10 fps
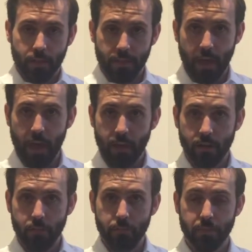
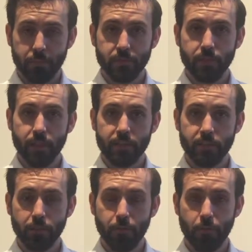that becomes less
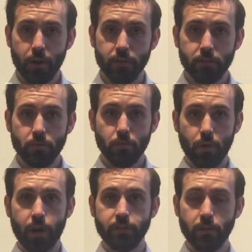in the front,
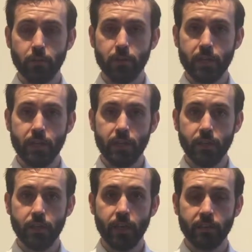where I don't need
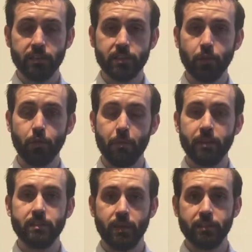it, it still
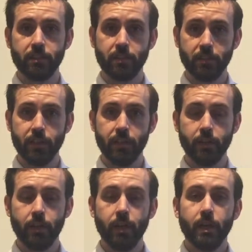remains nice and clean.
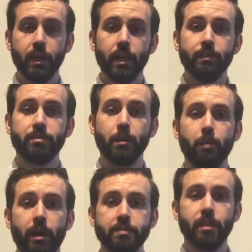If
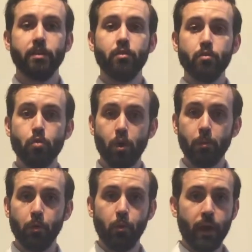someone has a
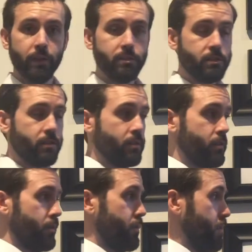normal waist
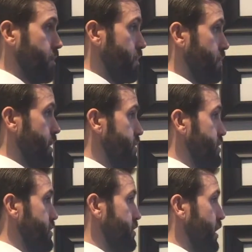that's
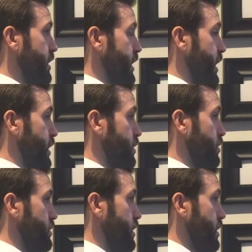just slightly angled,